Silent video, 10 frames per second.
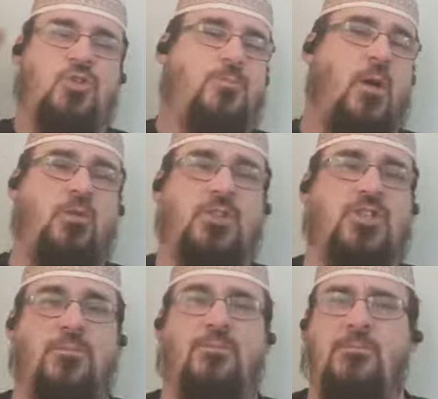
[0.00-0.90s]
spoken to
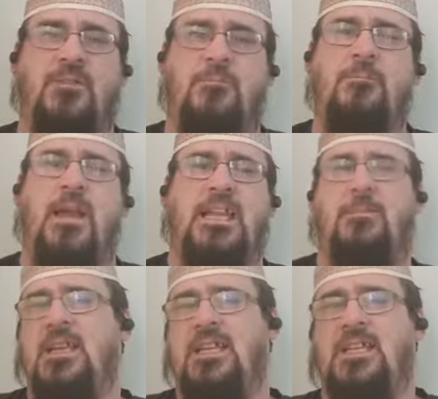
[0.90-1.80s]
them in many,
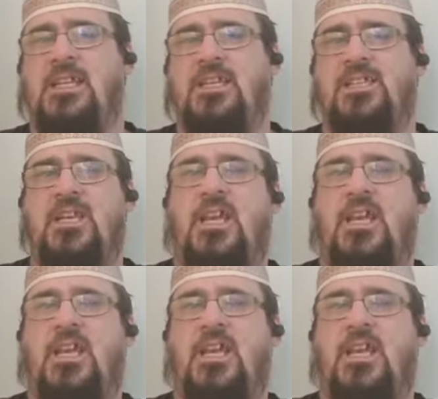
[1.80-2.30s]
many years.